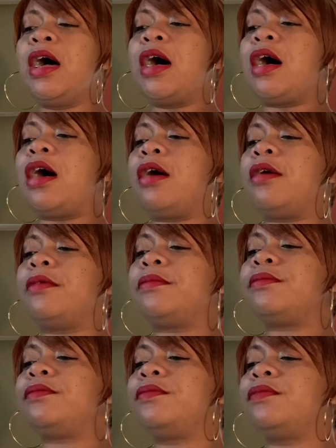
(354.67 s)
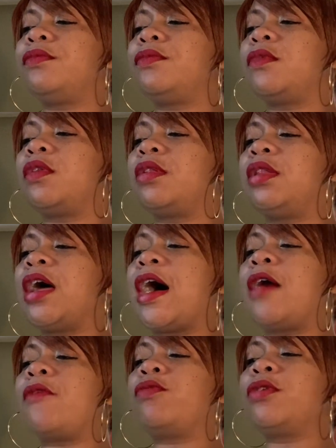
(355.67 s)
That
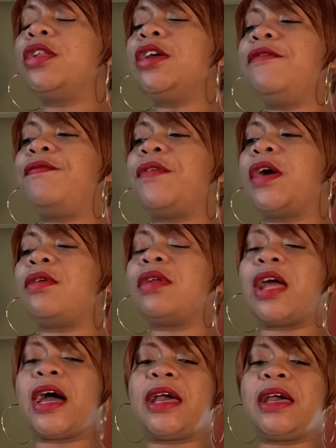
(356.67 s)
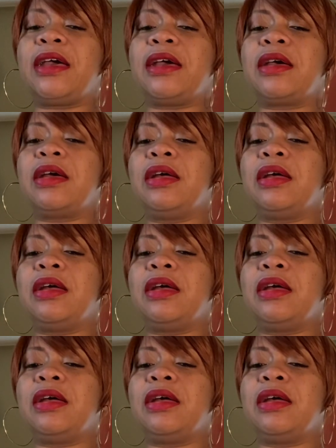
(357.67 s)
I really felt like